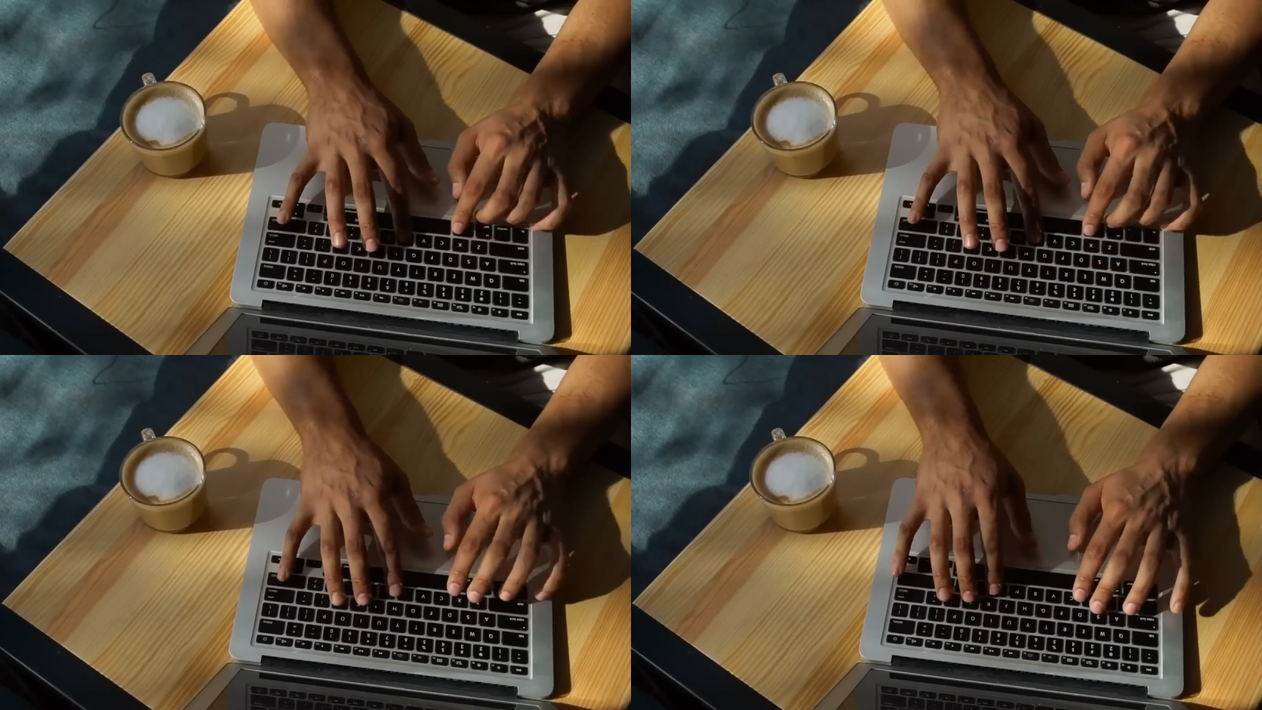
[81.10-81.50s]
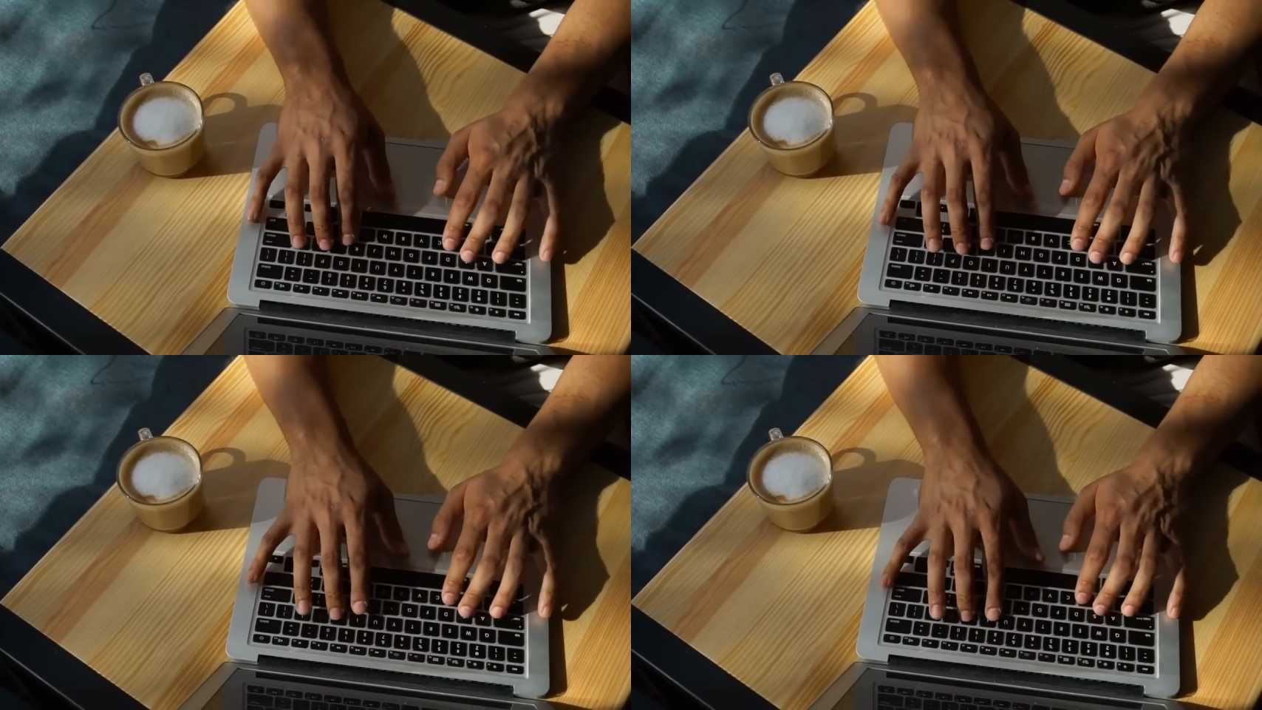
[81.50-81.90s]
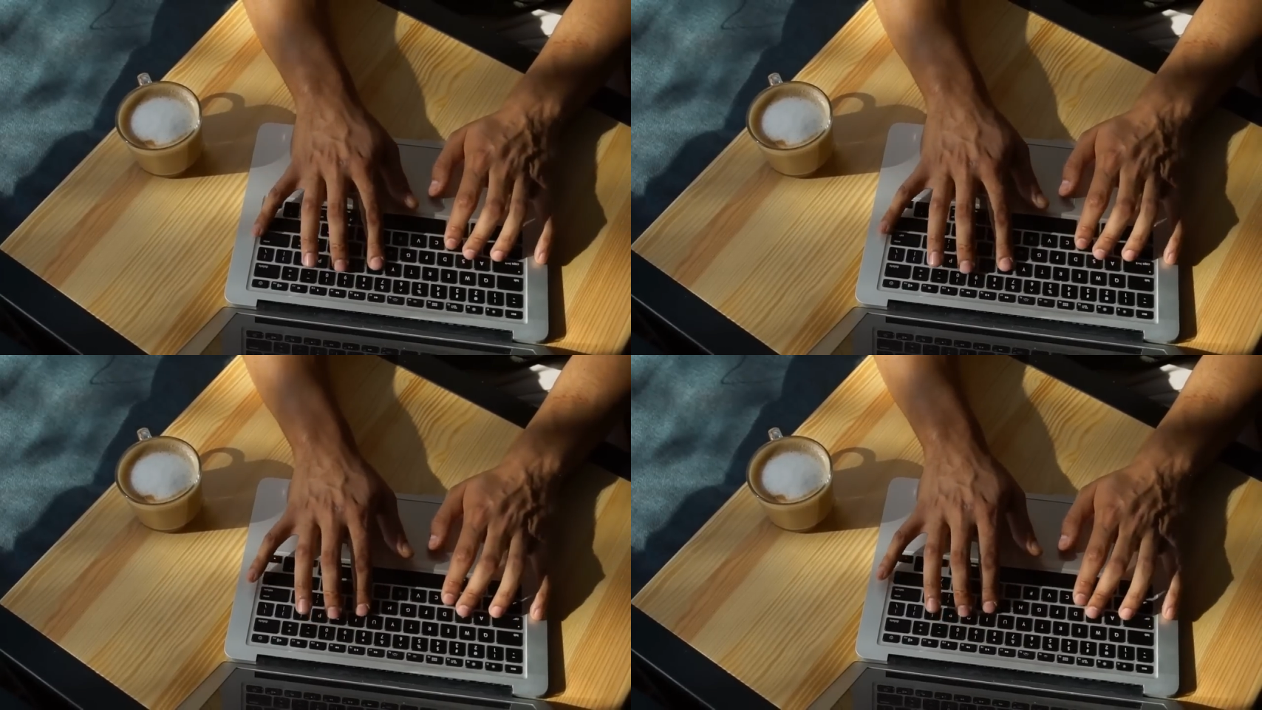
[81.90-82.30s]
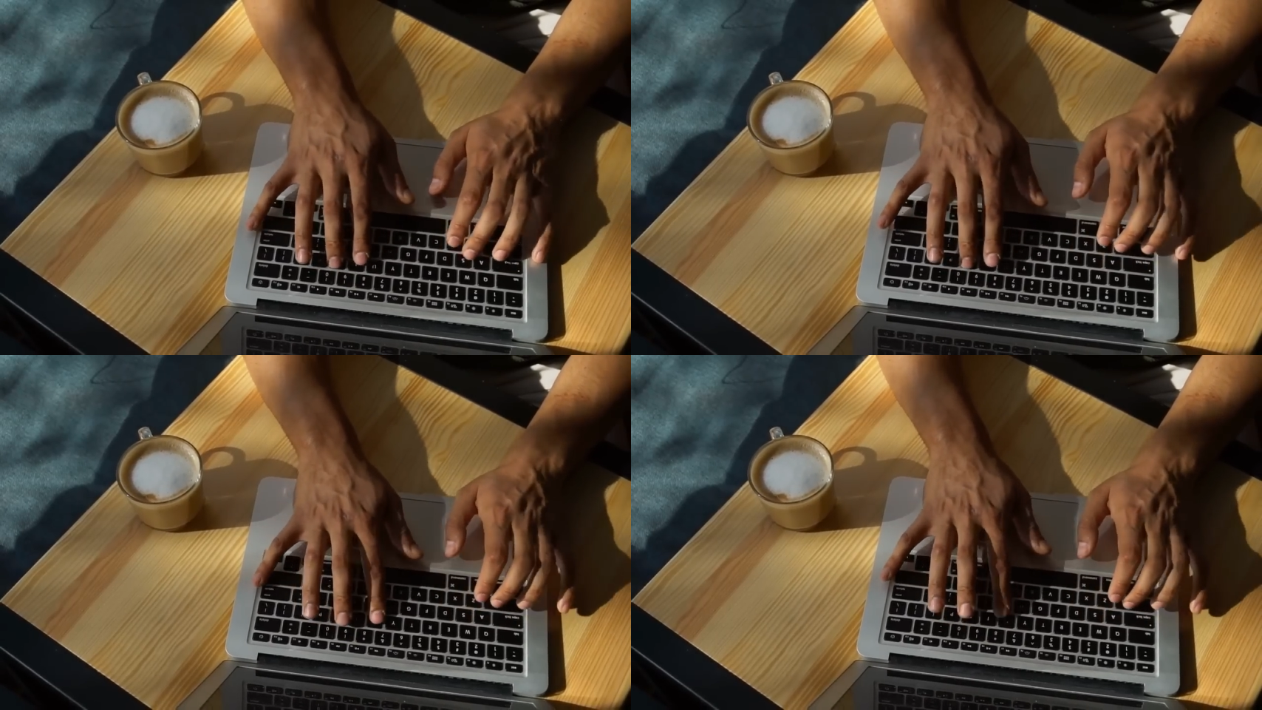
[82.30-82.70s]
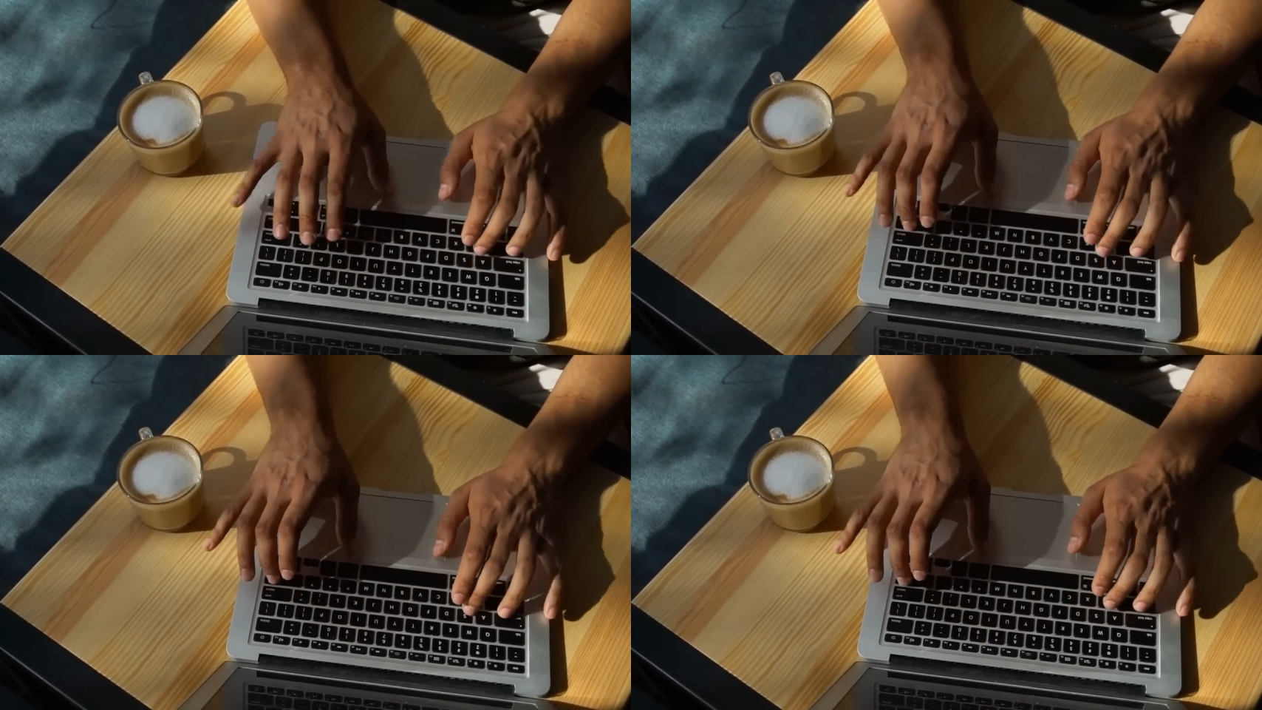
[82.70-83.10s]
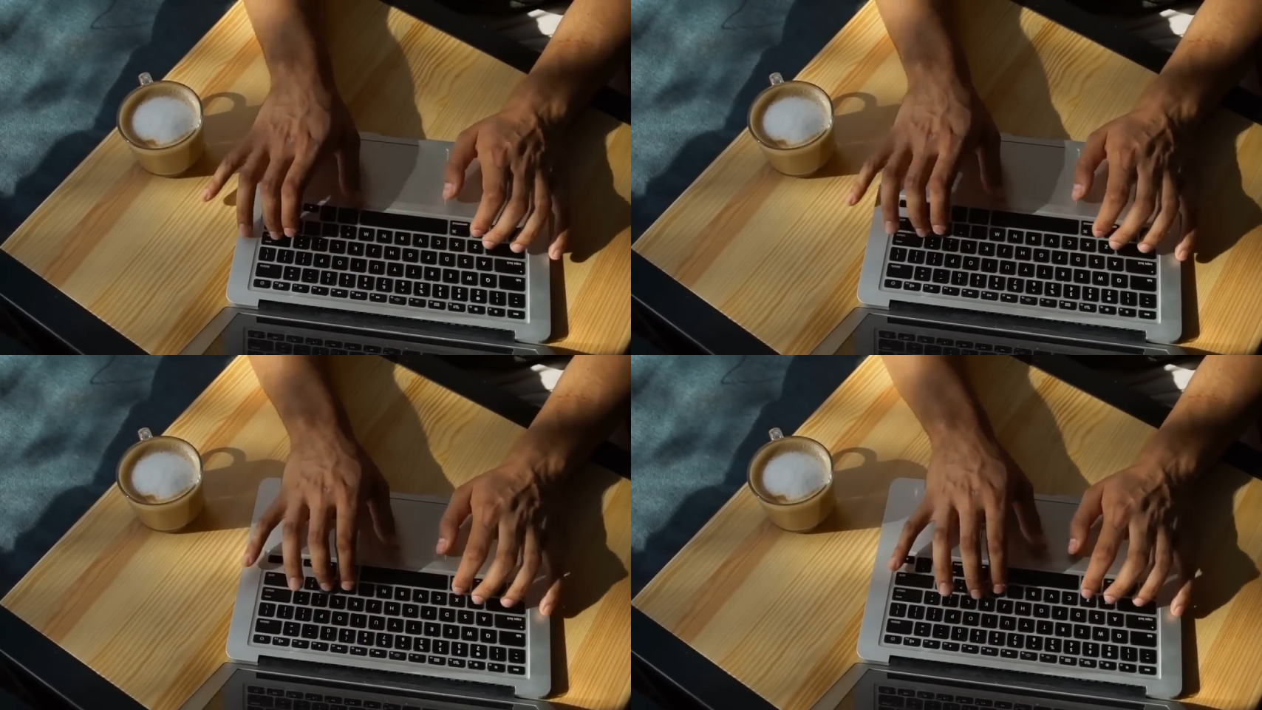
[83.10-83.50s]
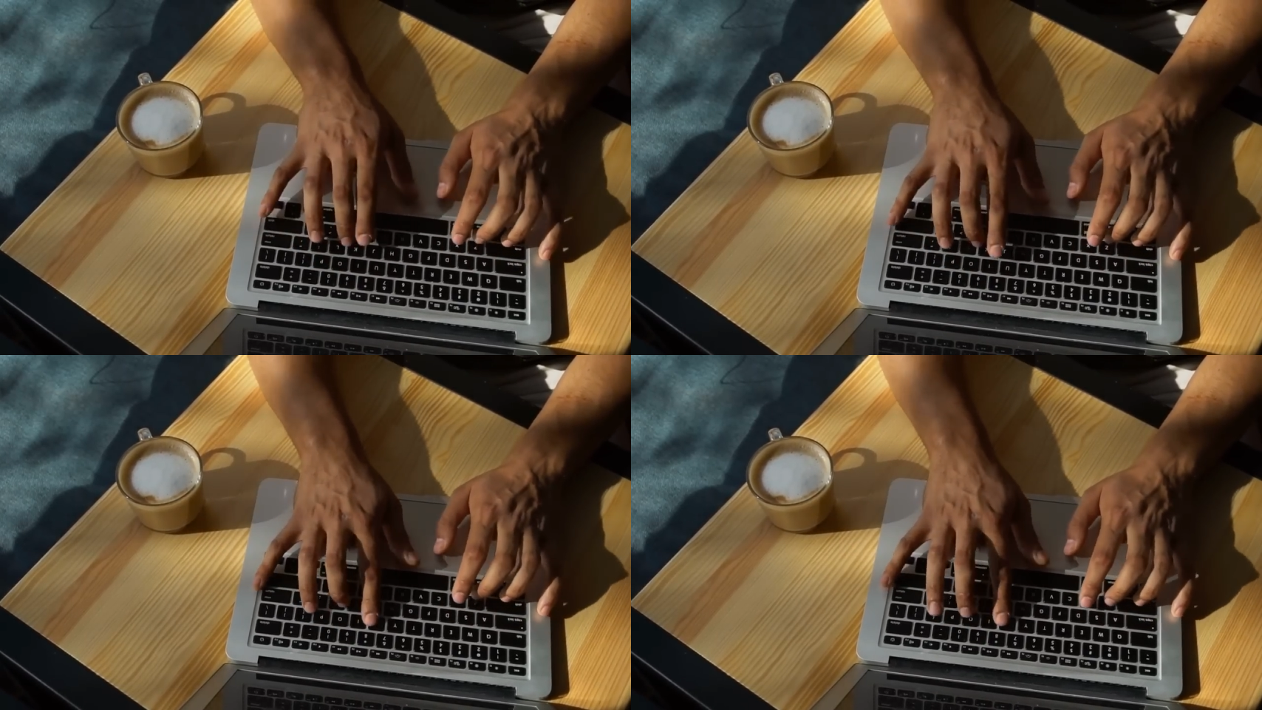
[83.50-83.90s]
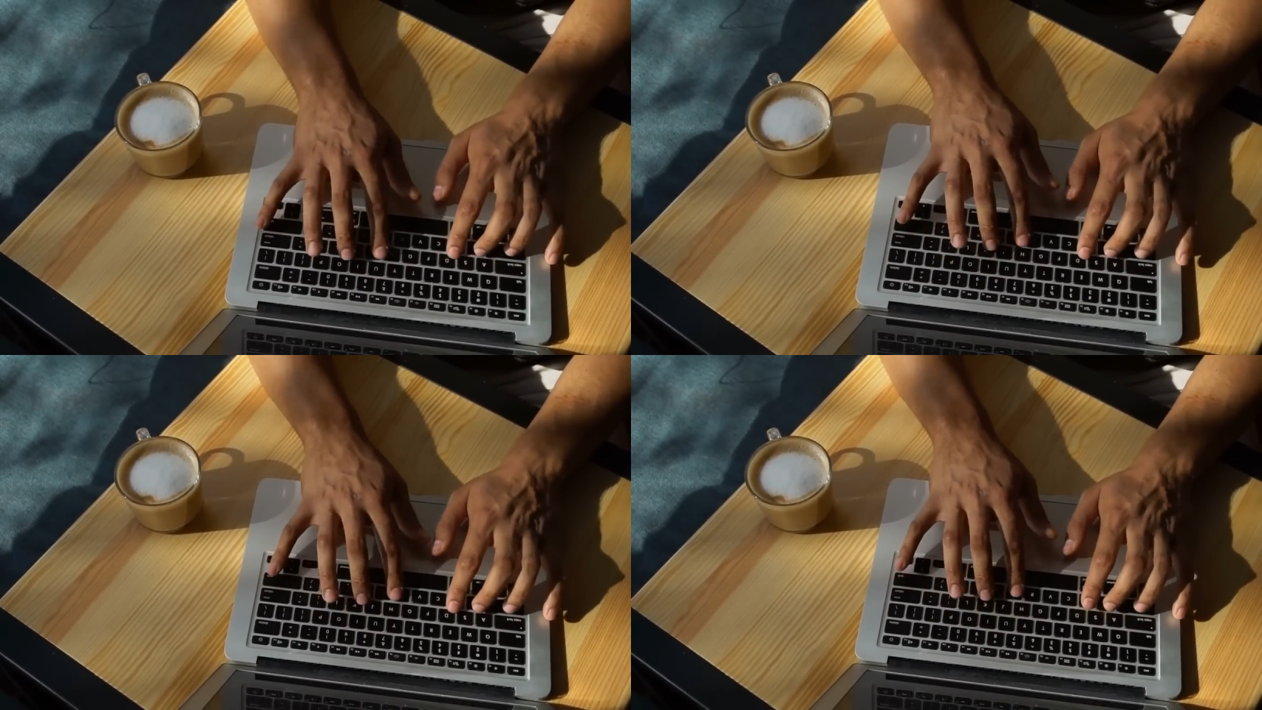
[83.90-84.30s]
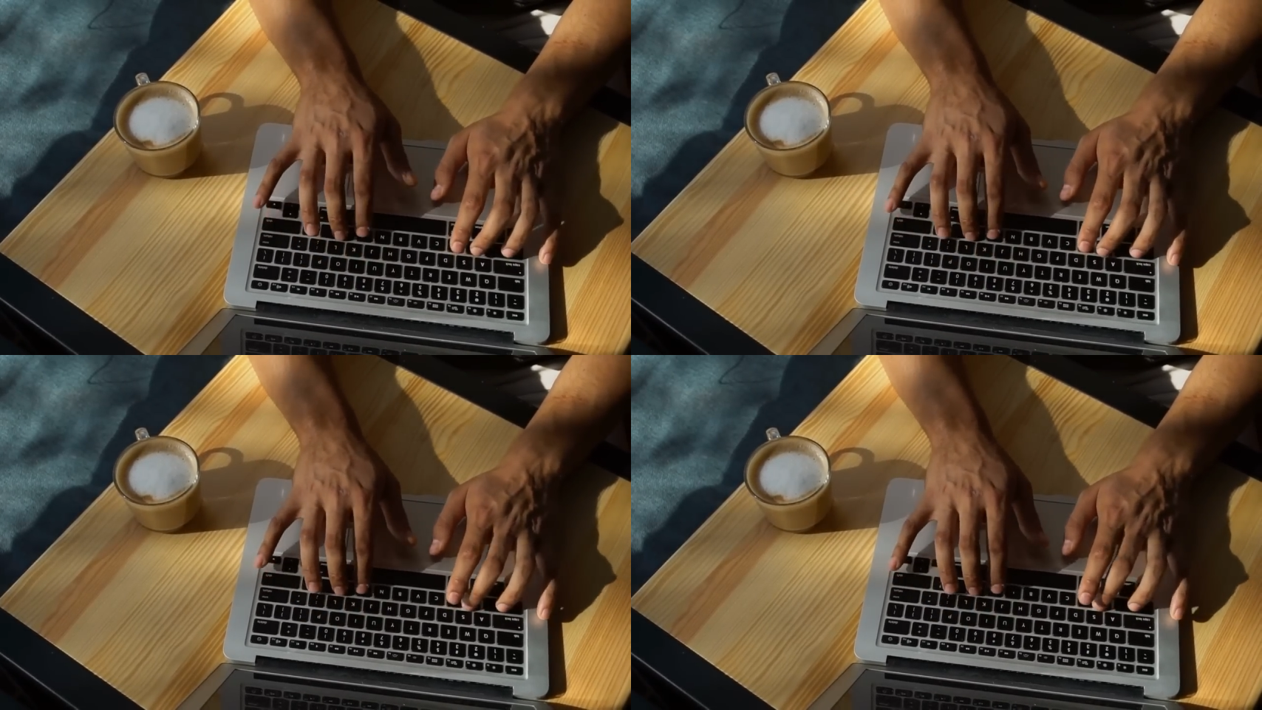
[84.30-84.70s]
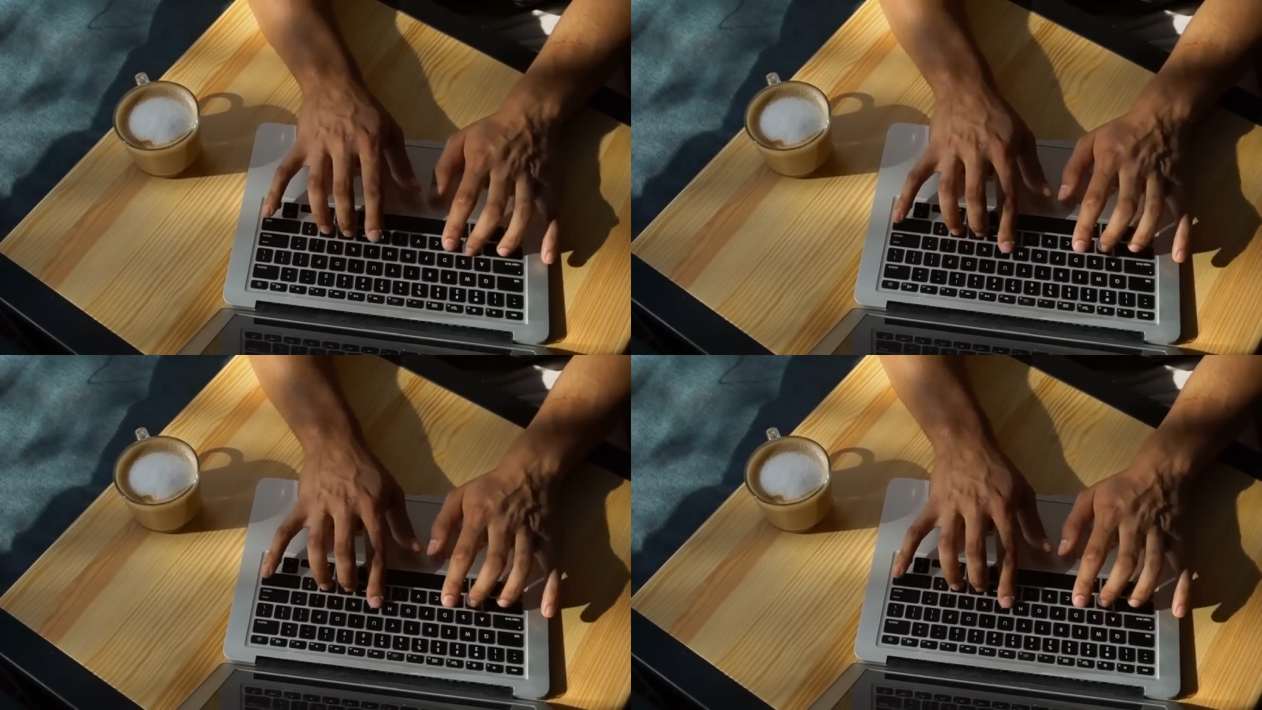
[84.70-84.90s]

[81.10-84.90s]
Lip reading: Nobody's mouth can be seen.